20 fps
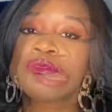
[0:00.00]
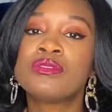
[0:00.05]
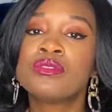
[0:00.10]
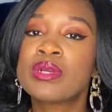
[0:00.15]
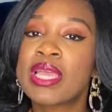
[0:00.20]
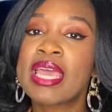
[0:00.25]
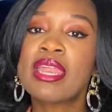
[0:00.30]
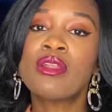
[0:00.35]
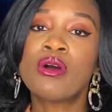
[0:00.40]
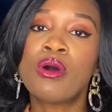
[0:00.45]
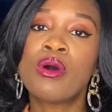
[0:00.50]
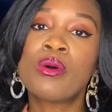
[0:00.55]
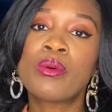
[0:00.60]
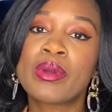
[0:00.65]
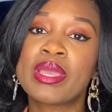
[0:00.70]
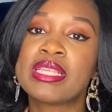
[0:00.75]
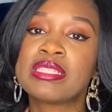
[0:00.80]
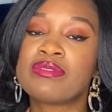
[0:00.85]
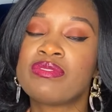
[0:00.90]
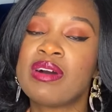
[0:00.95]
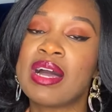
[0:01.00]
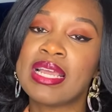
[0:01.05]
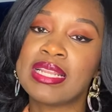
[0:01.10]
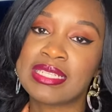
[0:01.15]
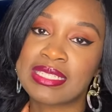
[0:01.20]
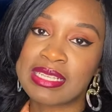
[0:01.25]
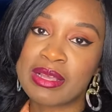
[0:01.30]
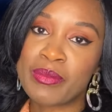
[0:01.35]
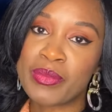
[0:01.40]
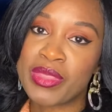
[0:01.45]
you can always find
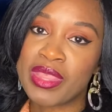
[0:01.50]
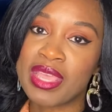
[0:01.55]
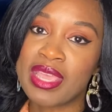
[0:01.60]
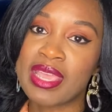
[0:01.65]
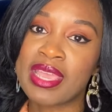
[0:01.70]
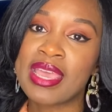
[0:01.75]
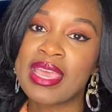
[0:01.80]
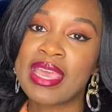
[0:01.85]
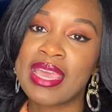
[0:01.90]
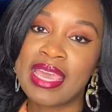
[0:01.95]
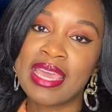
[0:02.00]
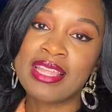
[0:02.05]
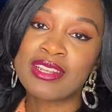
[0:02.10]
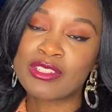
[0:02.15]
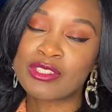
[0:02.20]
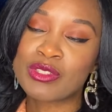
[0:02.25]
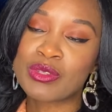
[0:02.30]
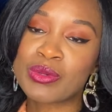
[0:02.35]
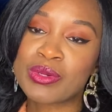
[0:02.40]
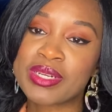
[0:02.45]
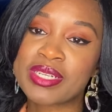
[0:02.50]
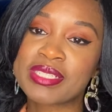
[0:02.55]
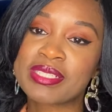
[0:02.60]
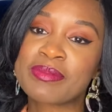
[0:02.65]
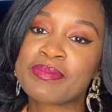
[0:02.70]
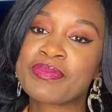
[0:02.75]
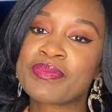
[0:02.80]
something in stores.